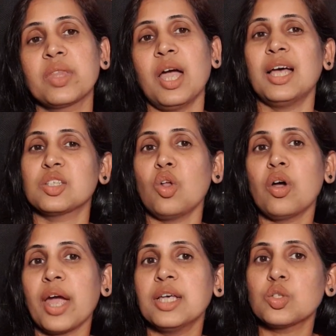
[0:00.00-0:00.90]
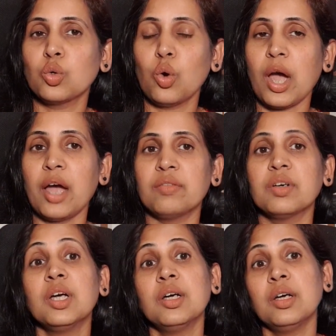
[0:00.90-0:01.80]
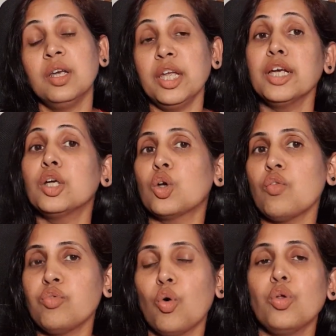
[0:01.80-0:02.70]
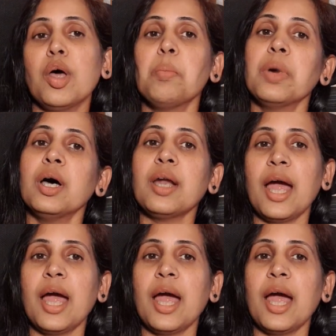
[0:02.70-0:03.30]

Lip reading: as long as you have linked your phone number